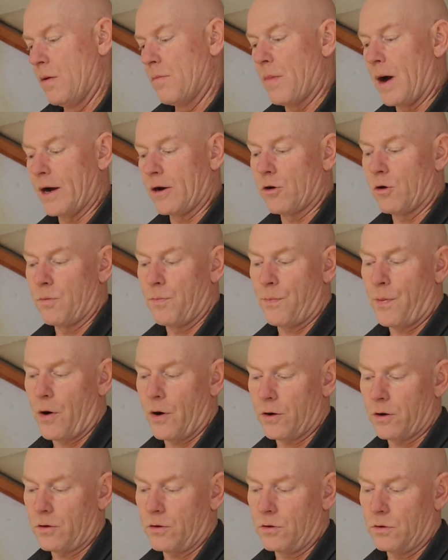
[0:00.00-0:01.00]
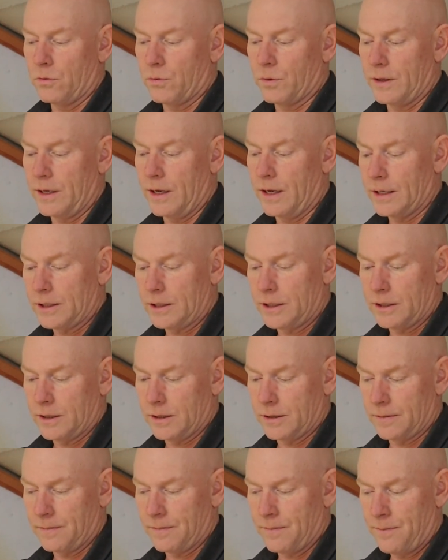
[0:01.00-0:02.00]
microparticle
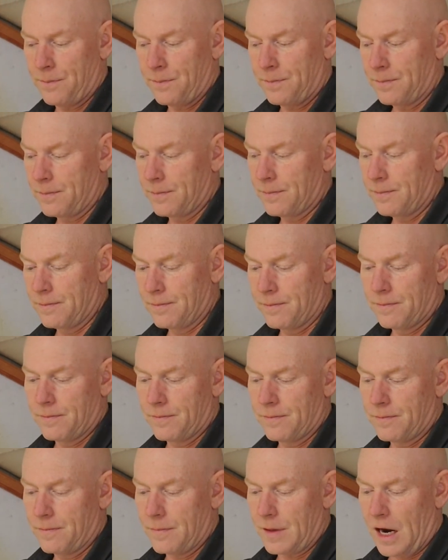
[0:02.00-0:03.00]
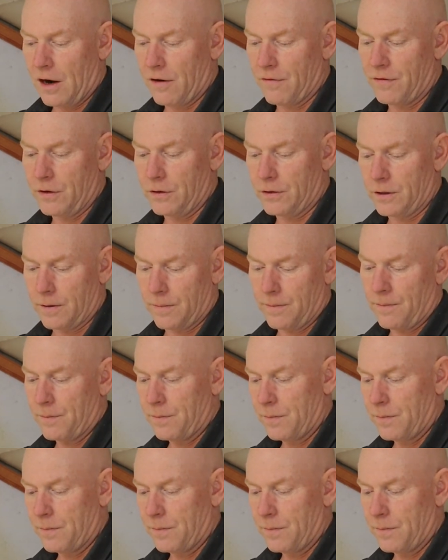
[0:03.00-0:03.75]
reduction air filter.